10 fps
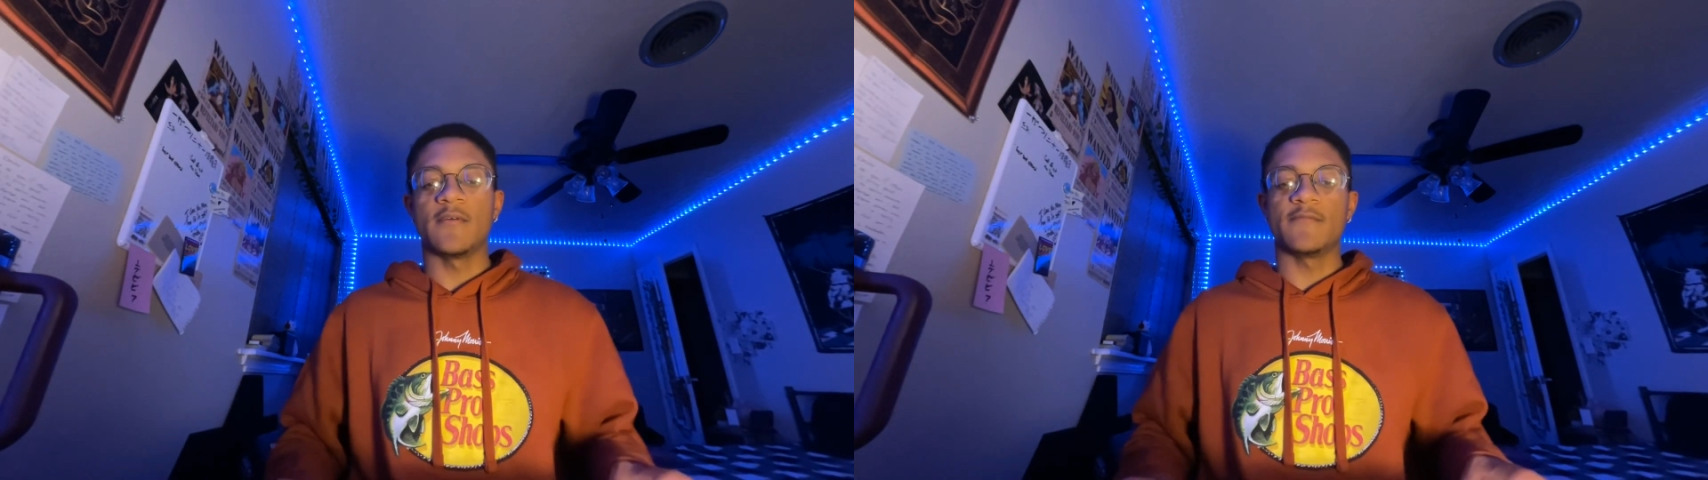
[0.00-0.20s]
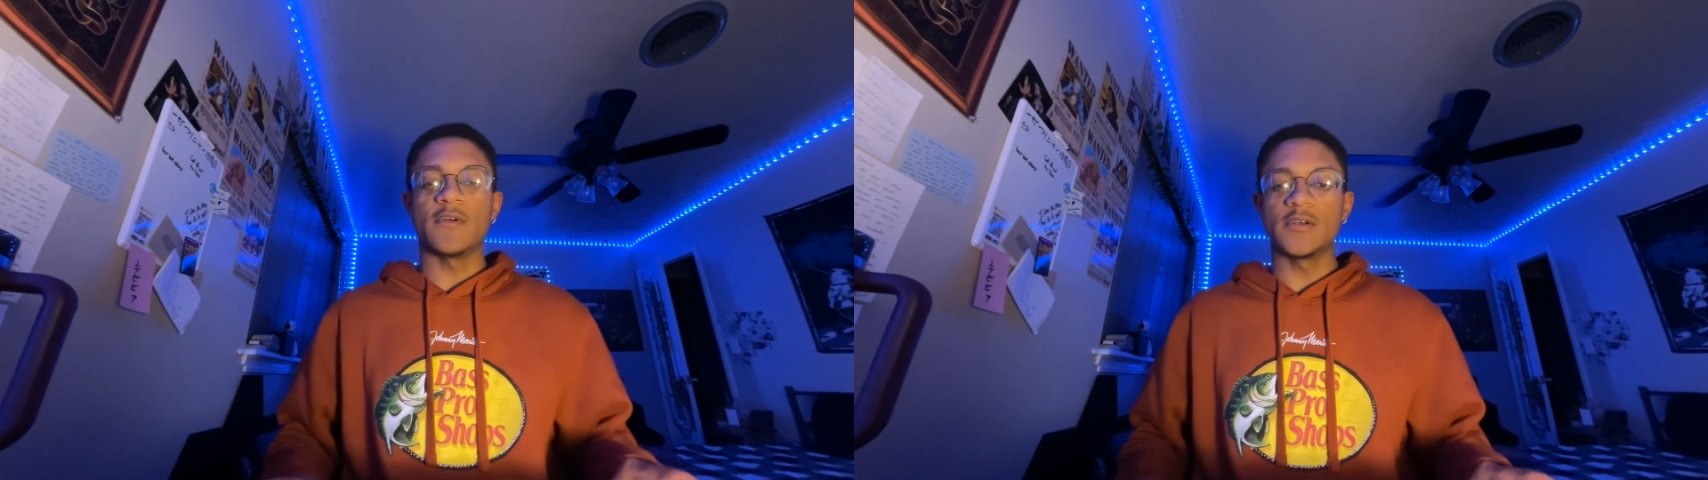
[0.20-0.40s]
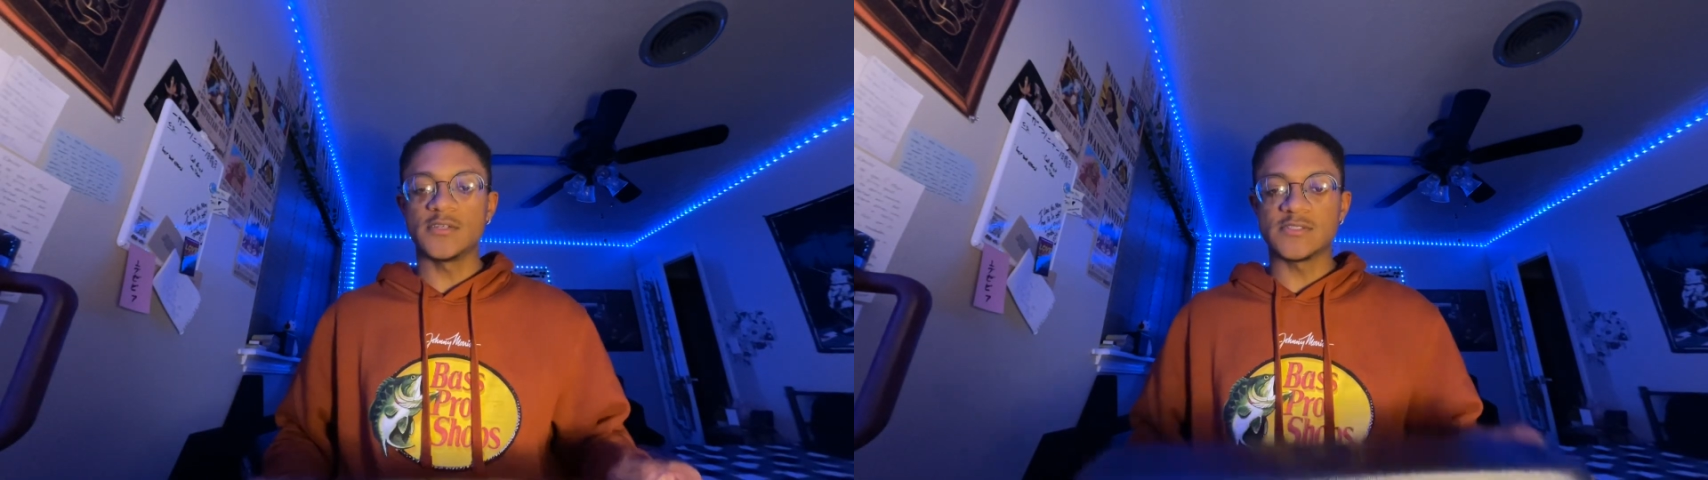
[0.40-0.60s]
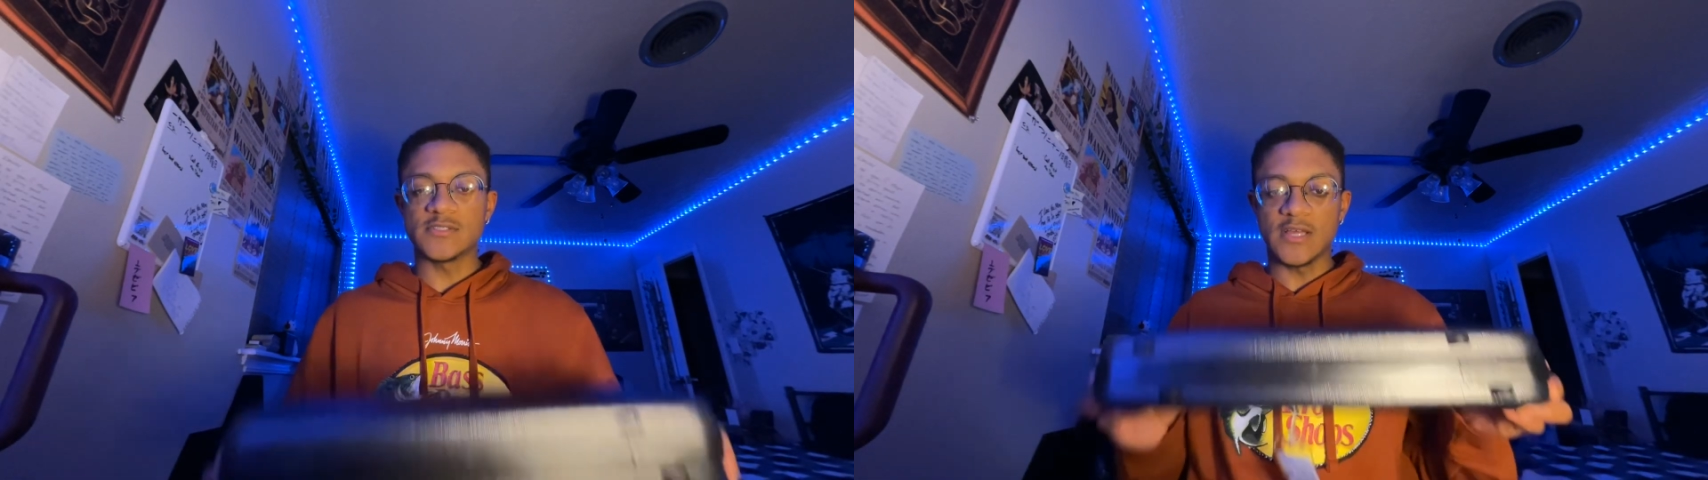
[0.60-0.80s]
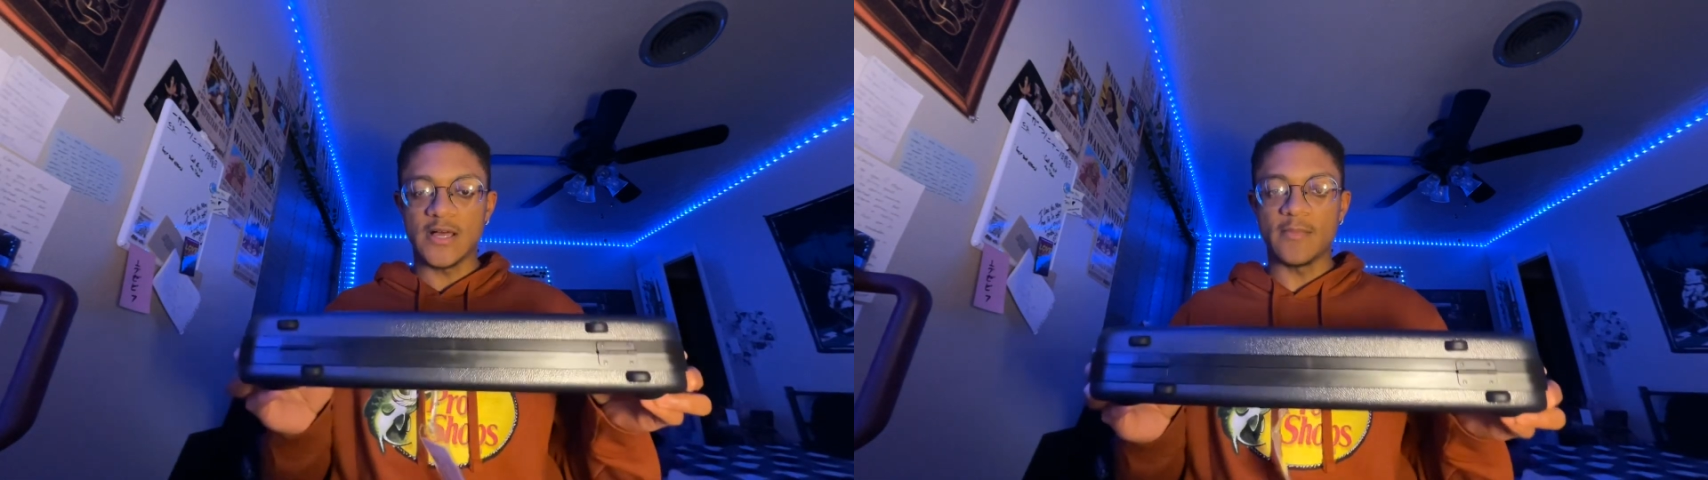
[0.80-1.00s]
First,
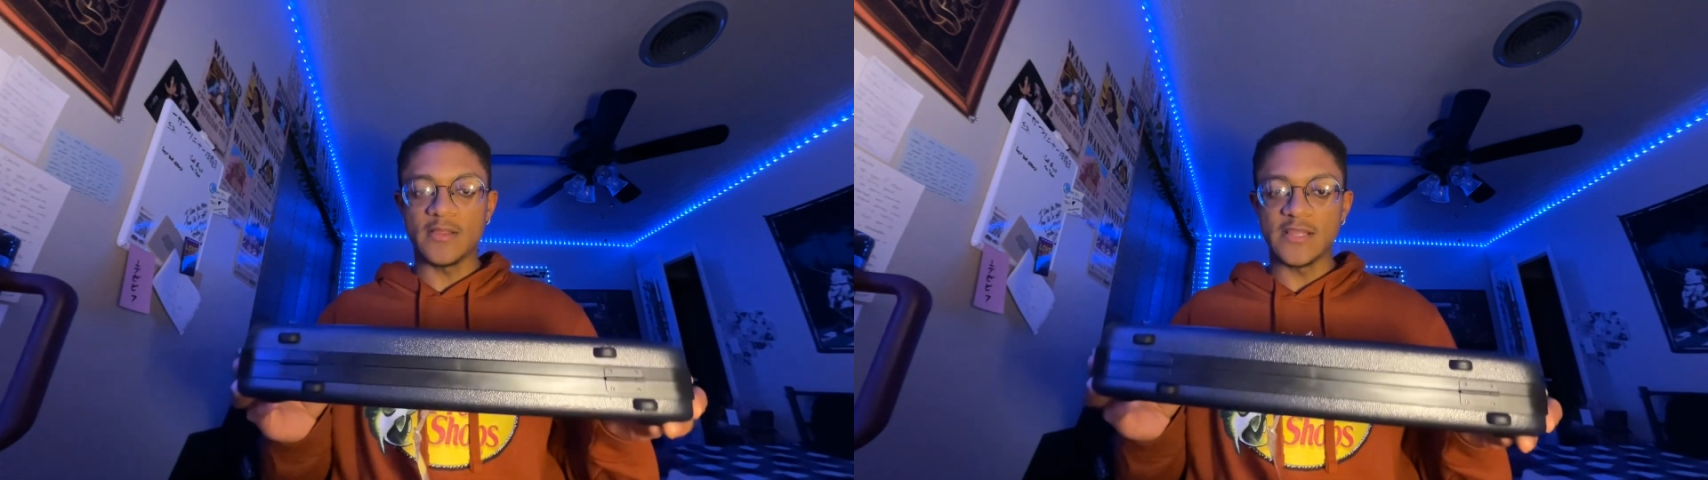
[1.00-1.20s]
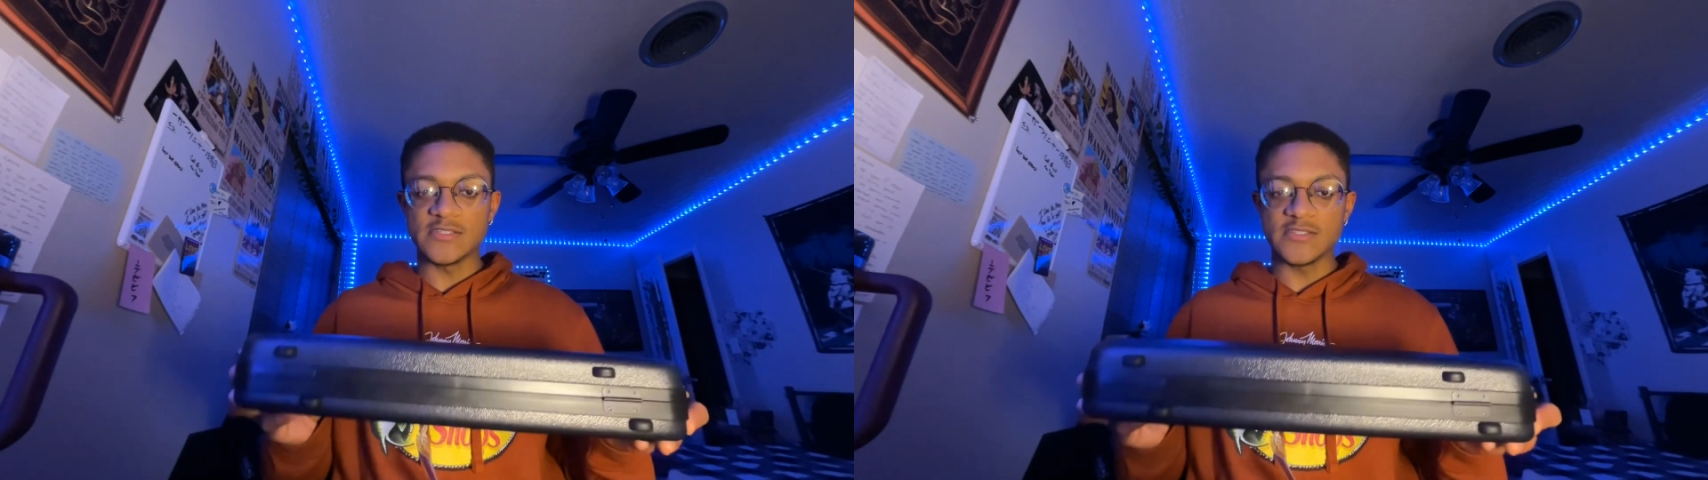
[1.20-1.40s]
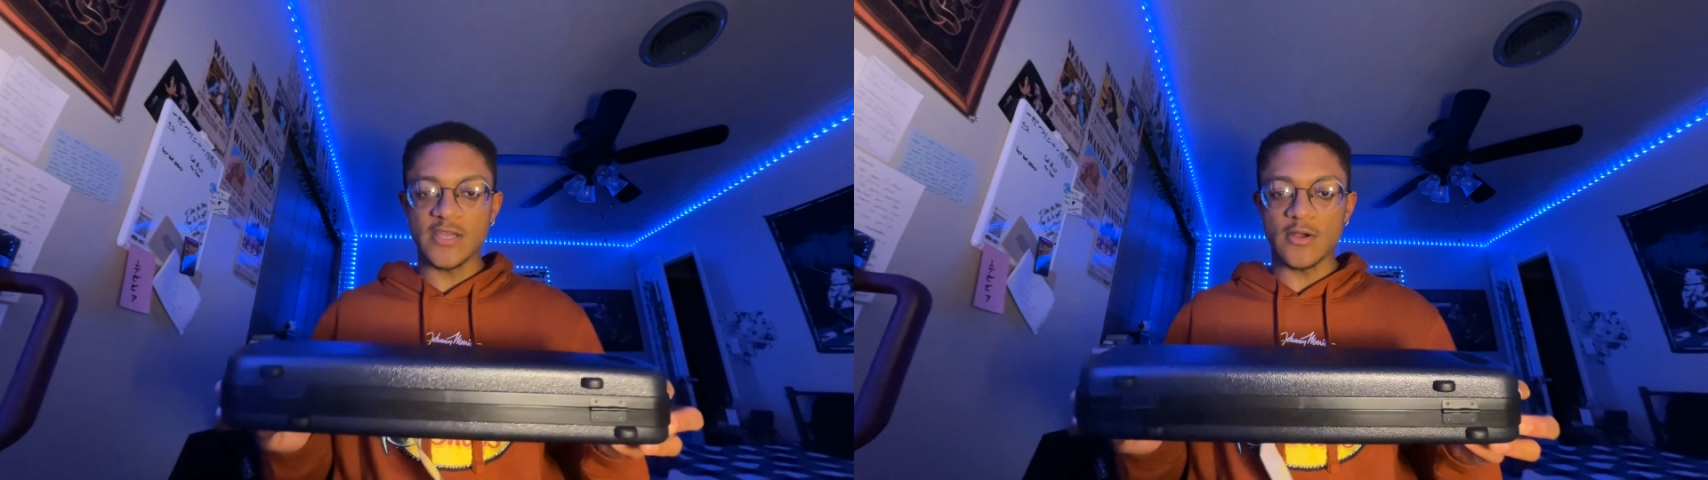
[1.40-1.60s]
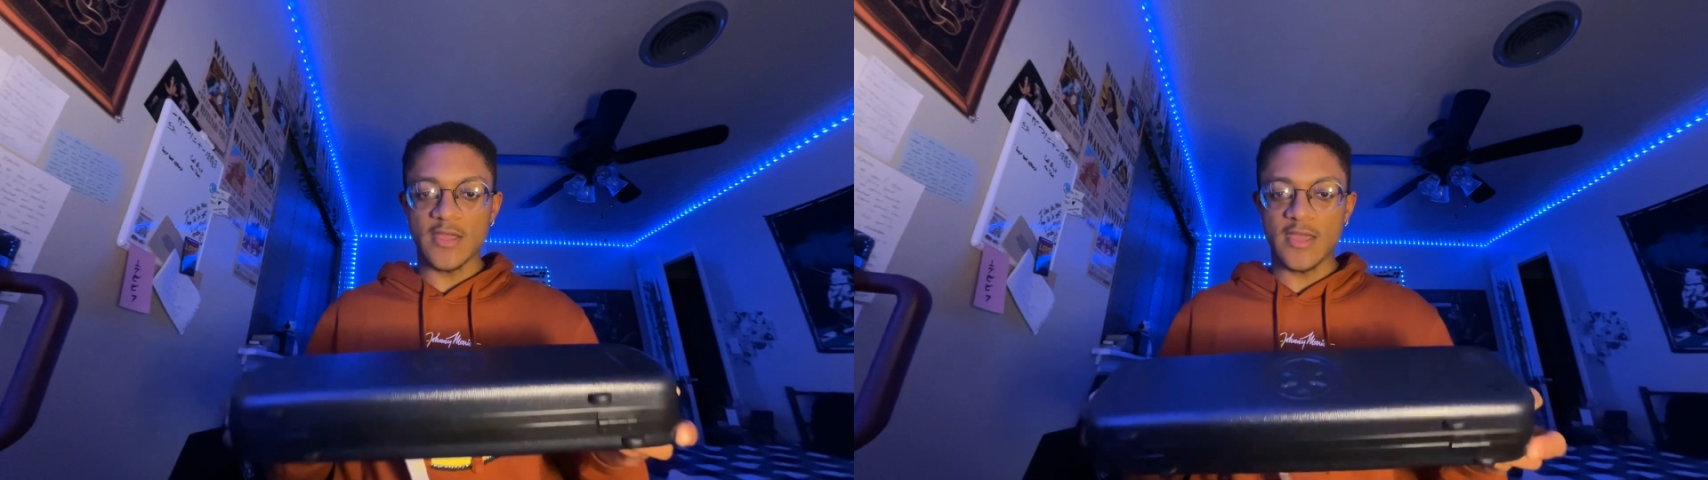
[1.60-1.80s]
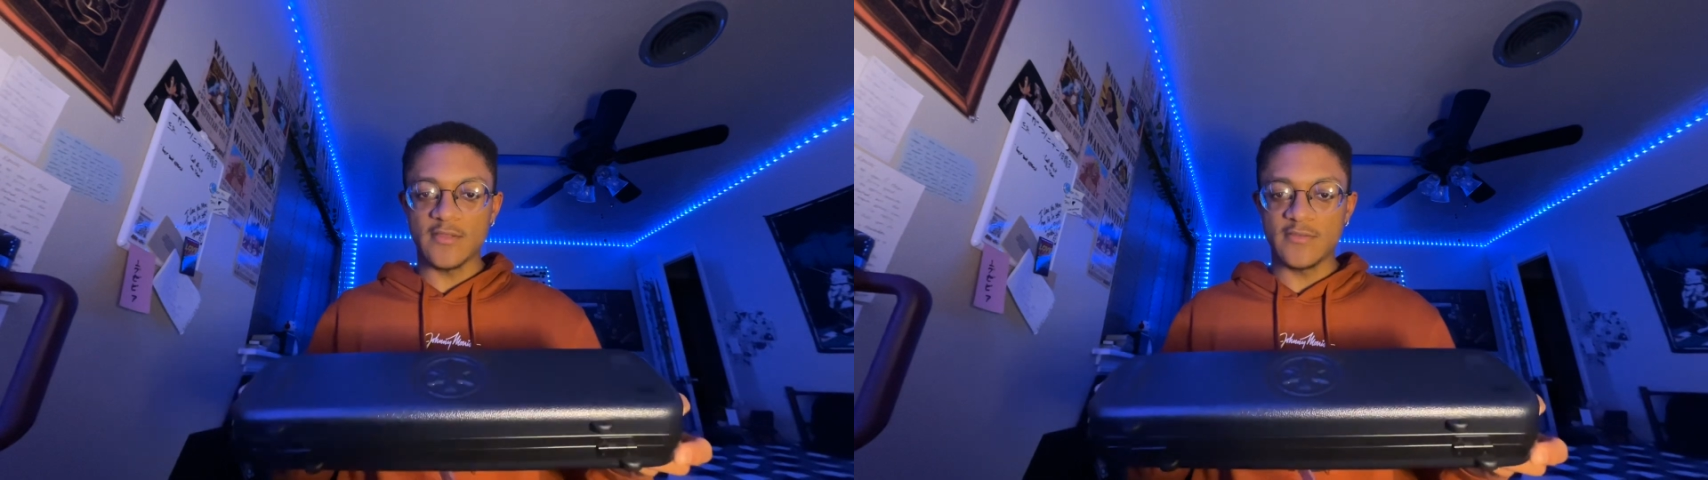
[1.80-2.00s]
let's take our
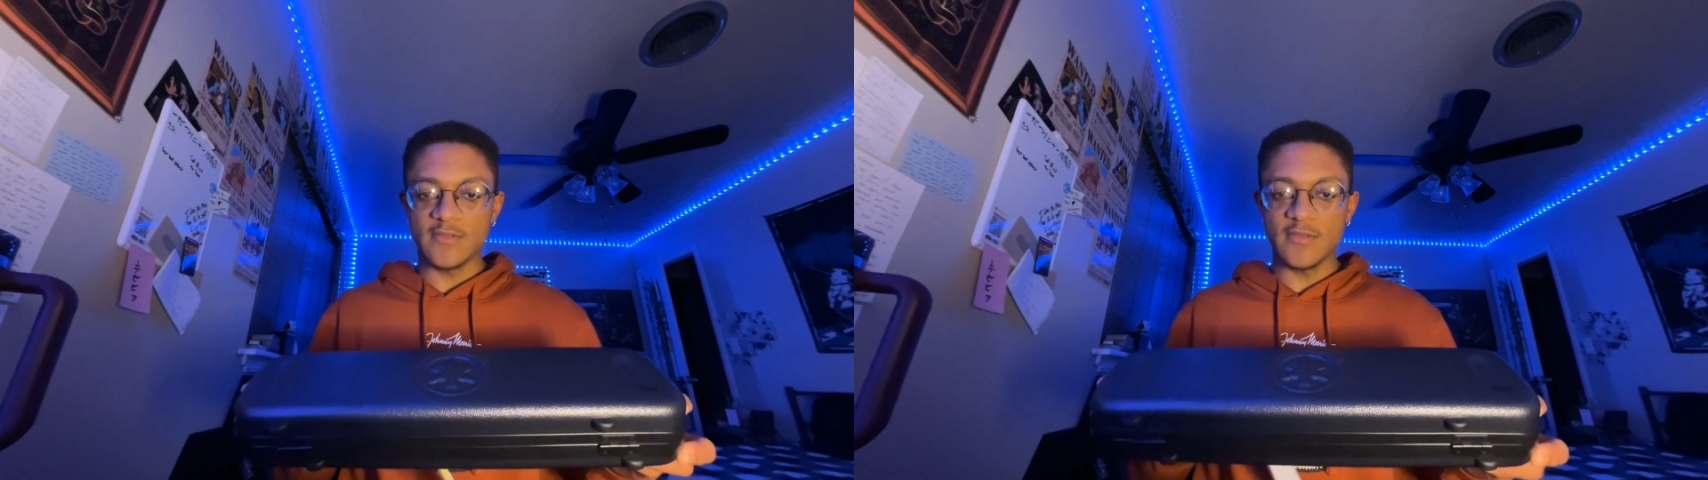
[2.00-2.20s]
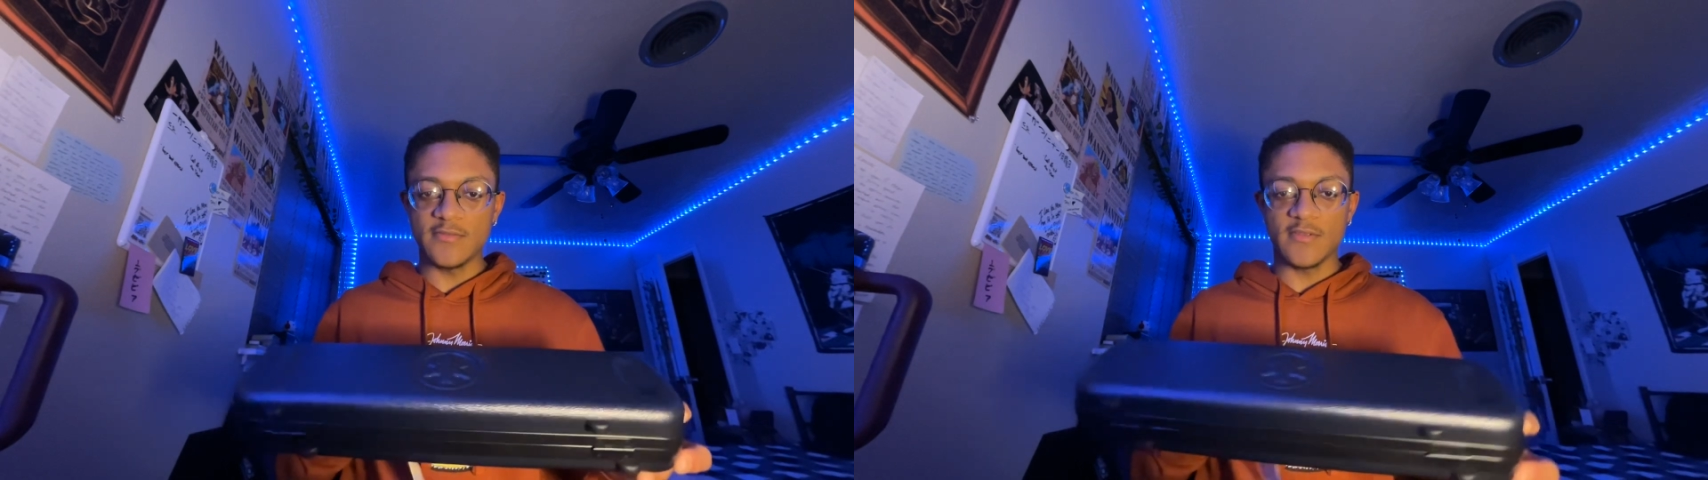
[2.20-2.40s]
cases.